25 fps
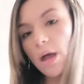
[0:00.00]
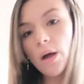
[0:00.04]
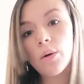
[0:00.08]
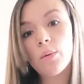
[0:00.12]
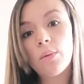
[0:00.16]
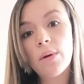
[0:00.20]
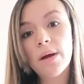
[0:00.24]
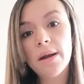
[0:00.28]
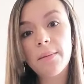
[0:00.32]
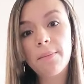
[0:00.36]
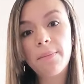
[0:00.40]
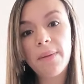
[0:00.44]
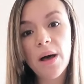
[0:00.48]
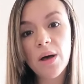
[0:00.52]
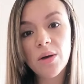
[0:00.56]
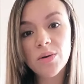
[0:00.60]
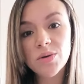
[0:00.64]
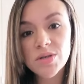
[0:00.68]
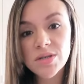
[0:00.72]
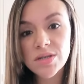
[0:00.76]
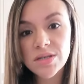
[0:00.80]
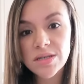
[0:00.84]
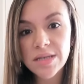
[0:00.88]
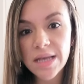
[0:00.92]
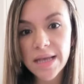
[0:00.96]
what about
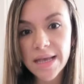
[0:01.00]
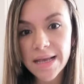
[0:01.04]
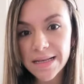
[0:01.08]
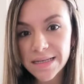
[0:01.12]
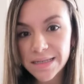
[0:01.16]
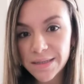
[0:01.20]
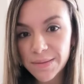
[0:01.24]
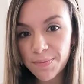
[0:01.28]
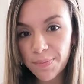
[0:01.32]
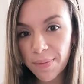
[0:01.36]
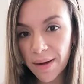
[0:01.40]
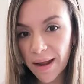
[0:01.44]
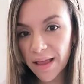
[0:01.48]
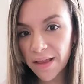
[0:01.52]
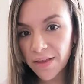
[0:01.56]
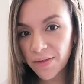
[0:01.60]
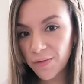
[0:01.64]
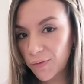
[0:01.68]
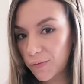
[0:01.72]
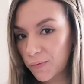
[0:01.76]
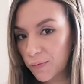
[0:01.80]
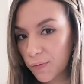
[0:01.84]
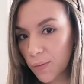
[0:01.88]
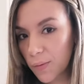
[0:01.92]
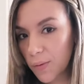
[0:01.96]
6 plus
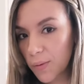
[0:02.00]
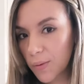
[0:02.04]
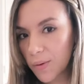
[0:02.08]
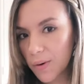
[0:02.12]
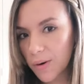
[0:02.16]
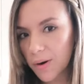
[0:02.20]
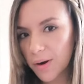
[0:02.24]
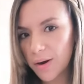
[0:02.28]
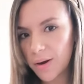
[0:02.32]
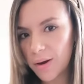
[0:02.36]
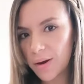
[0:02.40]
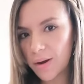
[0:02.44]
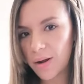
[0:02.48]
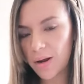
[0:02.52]
4?